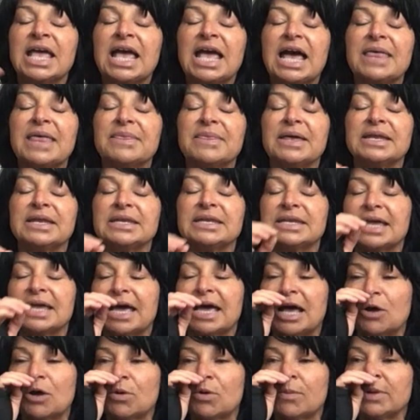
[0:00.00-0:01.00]
And then
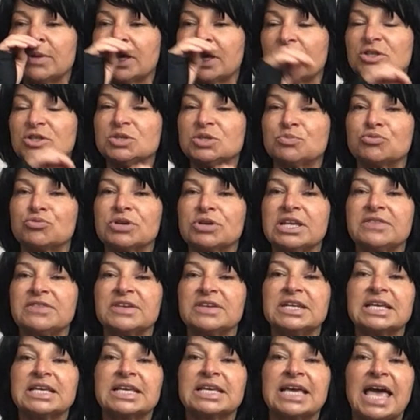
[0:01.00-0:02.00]
now when we go to breathe
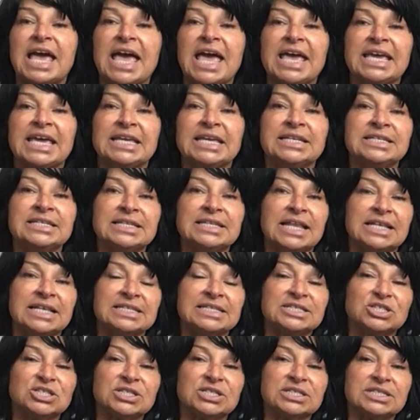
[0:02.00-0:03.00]
in again,
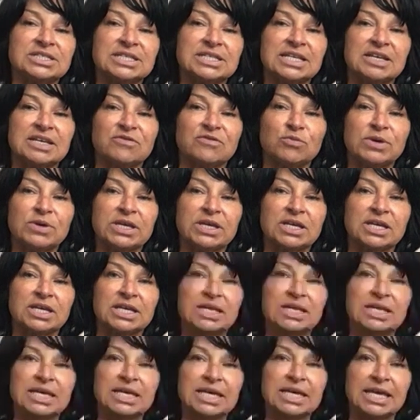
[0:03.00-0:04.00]
let's just see if we
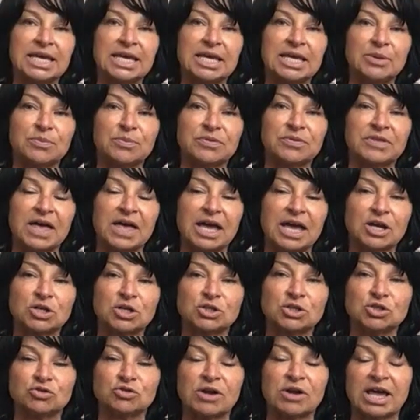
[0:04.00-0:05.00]
can keep that
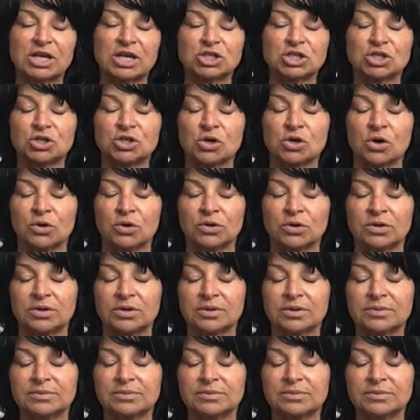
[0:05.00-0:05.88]
contraction on.